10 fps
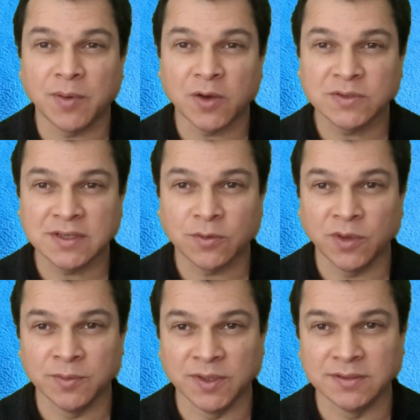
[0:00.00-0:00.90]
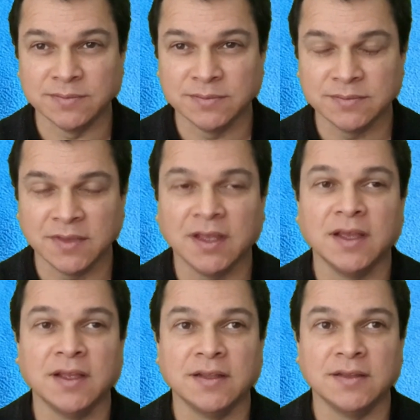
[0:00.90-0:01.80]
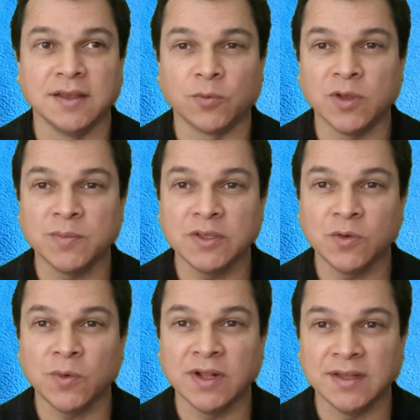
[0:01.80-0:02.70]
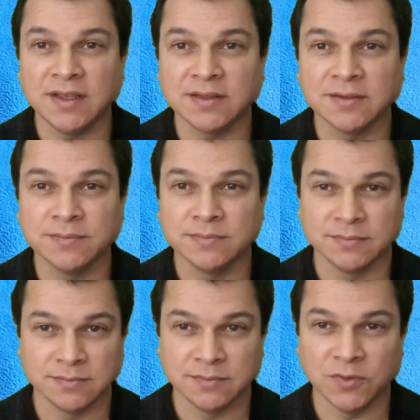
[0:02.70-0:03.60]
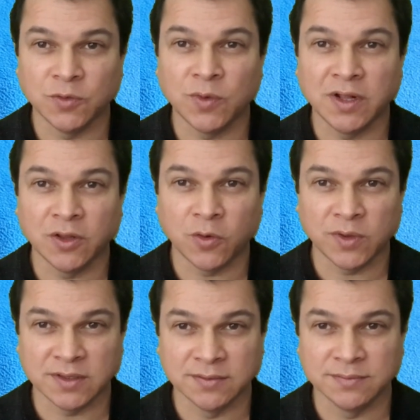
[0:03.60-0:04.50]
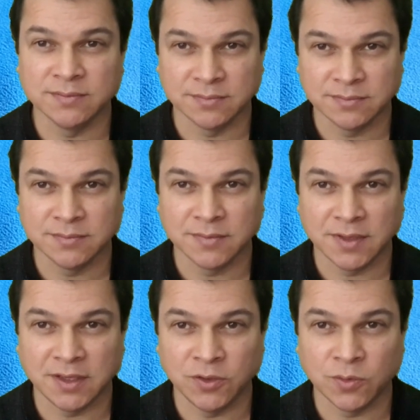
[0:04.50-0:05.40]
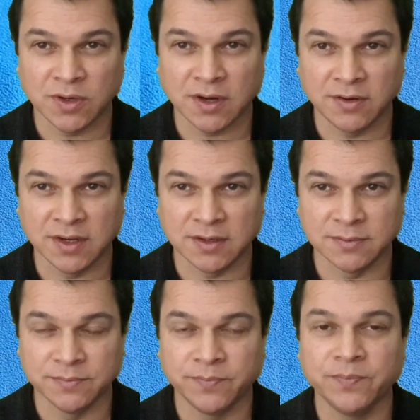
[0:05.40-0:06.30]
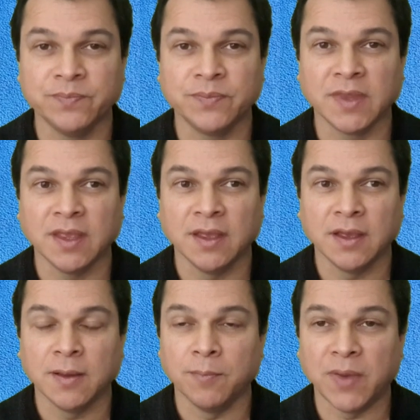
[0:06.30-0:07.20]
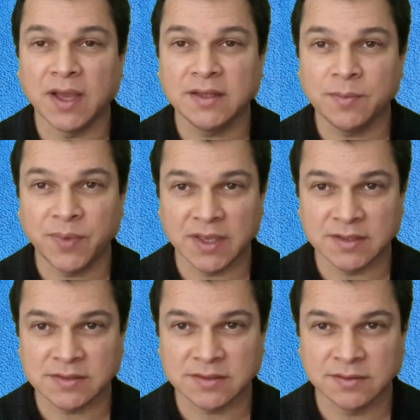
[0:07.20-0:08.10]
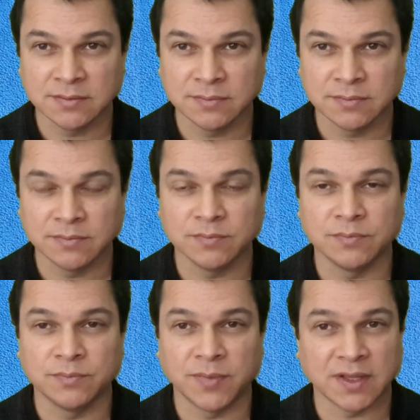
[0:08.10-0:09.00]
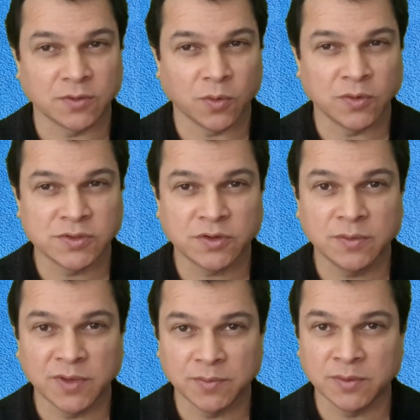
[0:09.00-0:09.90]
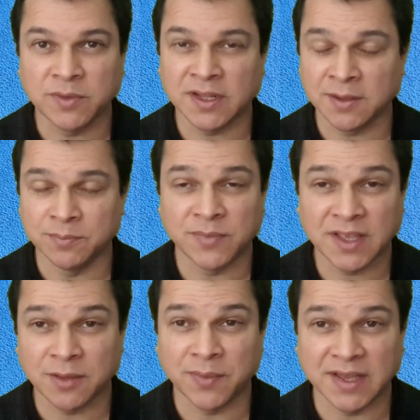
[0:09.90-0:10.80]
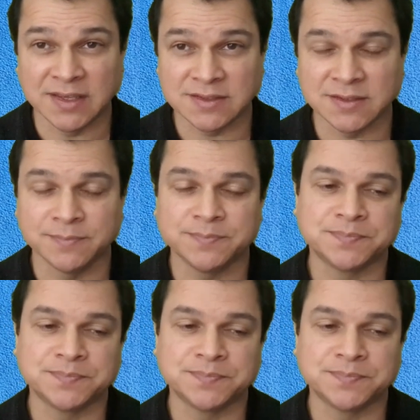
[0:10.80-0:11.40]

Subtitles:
About equipment, the equipment you will need, you will know it in your career. Buy the best, but also remember my advice.